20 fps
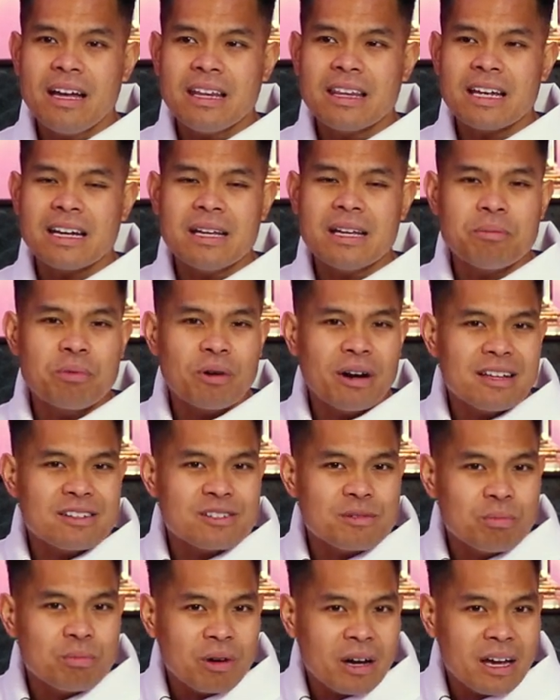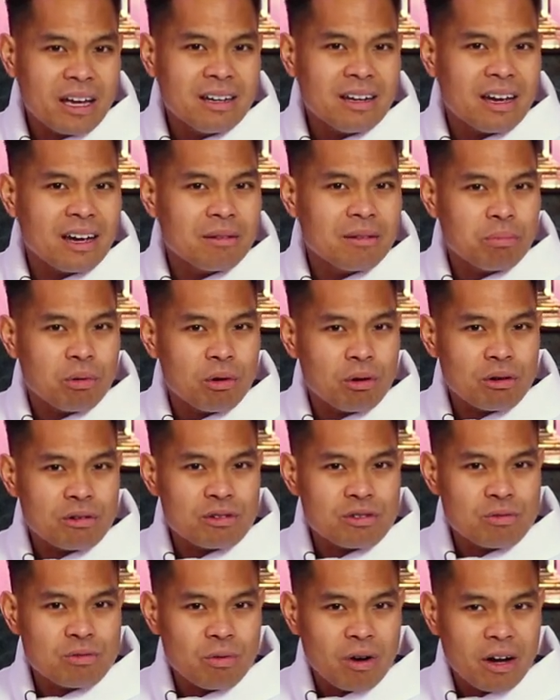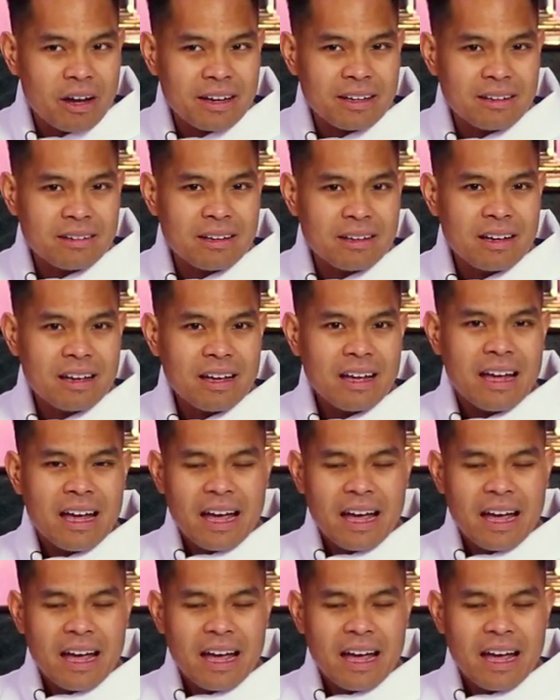that he breaks bread and pours wine.